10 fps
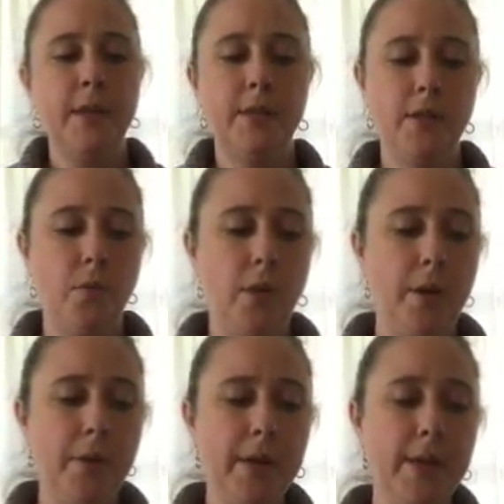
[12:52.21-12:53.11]
So
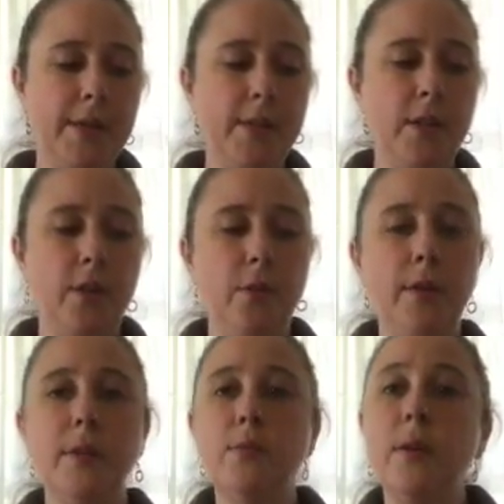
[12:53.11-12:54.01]
what we're gonna do
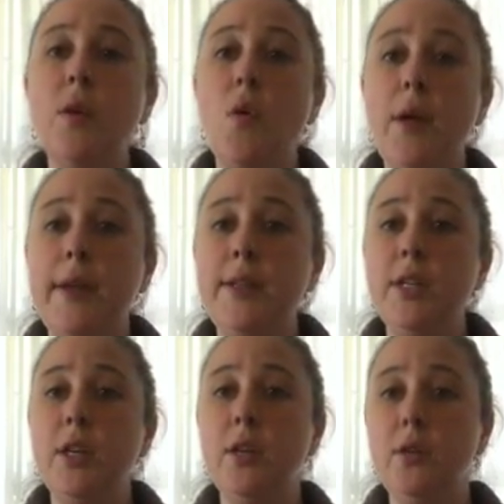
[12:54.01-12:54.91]
is we're going
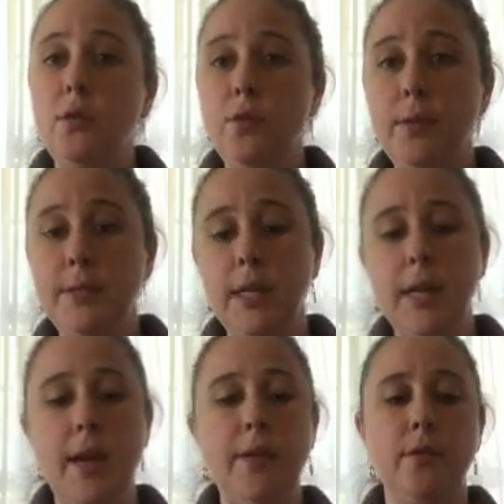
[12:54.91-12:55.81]
to glue them
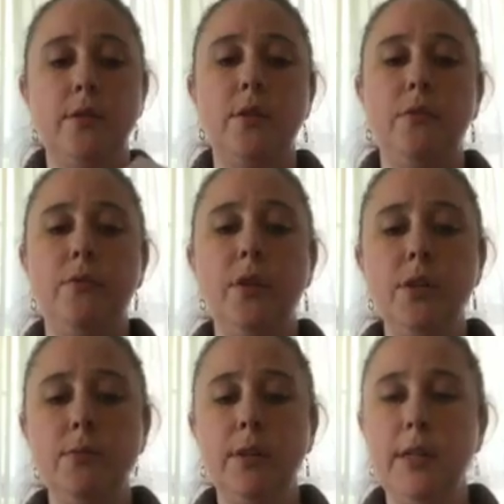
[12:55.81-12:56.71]
together. So
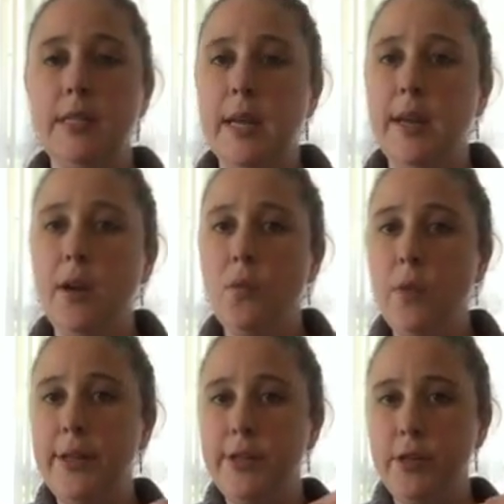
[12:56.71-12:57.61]
first we're gonna take our
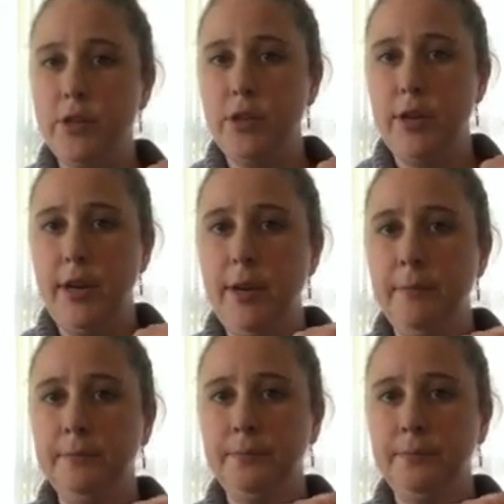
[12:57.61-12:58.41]
winter tree,